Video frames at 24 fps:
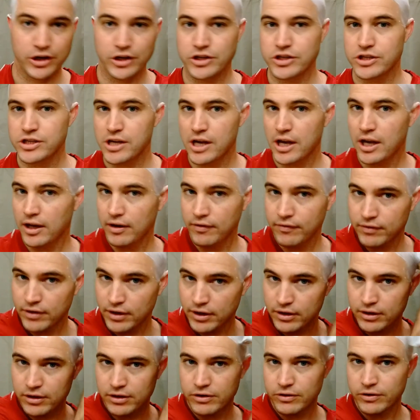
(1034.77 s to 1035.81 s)
good shave
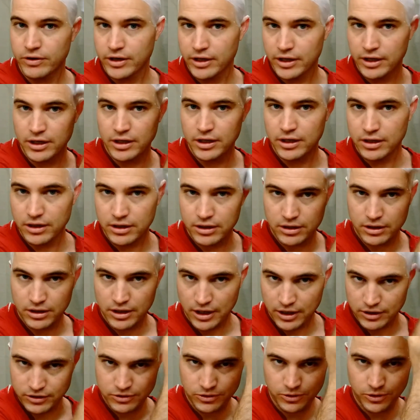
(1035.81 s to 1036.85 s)
than three
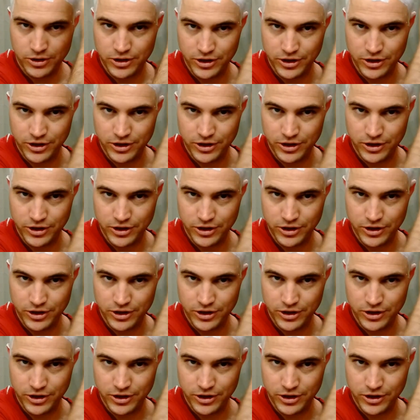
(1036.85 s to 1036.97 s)
not so